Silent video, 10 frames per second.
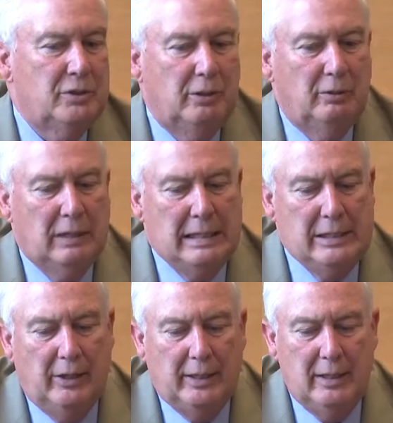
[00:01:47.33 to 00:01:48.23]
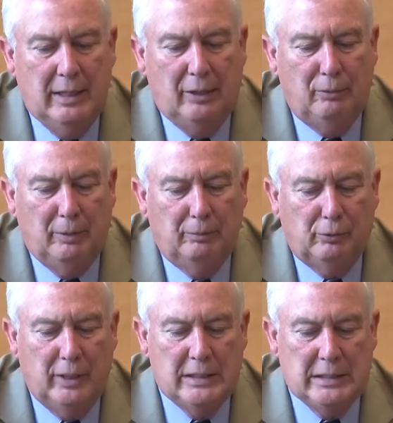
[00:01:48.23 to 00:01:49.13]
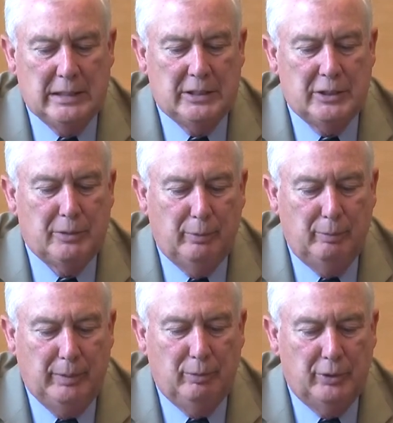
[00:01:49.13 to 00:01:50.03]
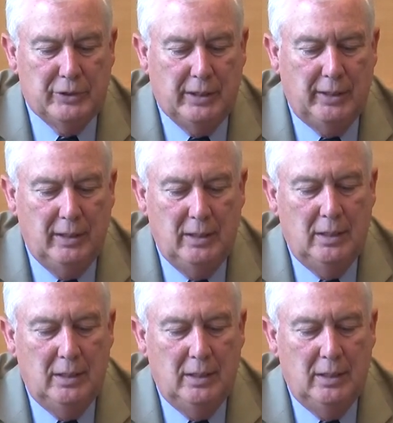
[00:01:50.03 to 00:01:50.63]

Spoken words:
So, you know, I don't want to create cynicism in people to say,